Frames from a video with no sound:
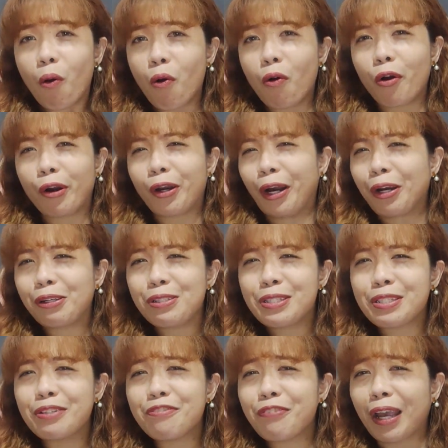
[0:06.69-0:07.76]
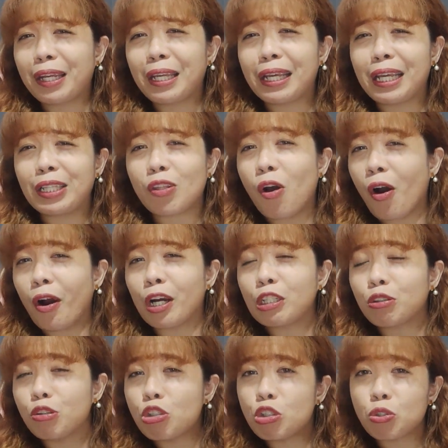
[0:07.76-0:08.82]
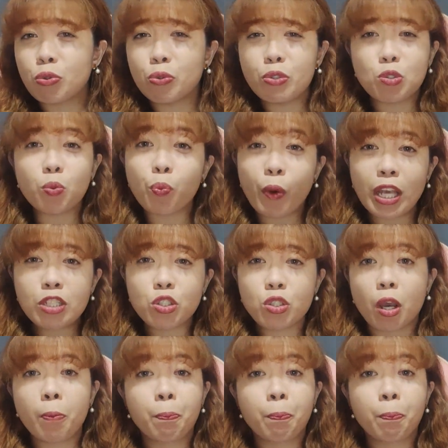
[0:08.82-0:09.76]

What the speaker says: Or are you still finding it hard to choose which